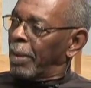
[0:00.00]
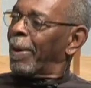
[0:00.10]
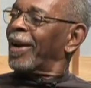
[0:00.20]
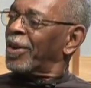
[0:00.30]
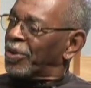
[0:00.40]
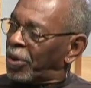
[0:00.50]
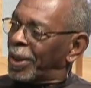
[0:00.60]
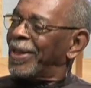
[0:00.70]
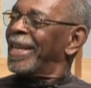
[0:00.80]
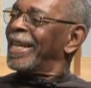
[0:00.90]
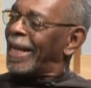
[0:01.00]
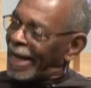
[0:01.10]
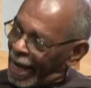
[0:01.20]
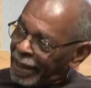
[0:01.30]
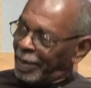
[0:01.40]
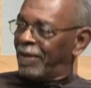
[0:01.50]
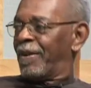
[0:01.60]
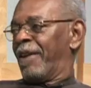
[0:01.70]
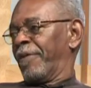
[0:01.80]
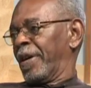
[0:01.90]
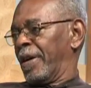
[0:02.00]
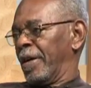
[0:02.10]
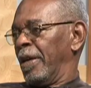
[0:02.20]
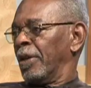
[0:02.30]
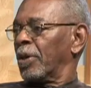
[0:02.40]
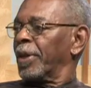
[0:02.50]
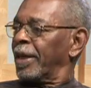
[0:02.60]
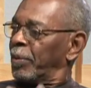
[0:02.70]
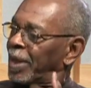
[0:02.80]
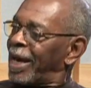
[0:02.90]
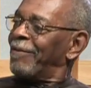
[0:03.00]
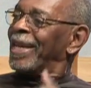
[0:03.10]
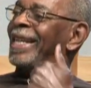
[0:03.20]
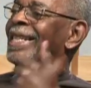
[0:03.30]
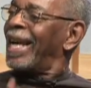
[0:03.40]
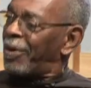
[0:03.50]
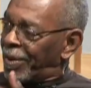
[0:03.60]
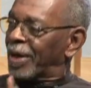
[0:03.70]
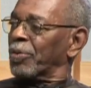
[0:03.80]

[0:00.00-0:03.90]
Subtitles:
by controlling the economy of Africa, so that we'll have indirect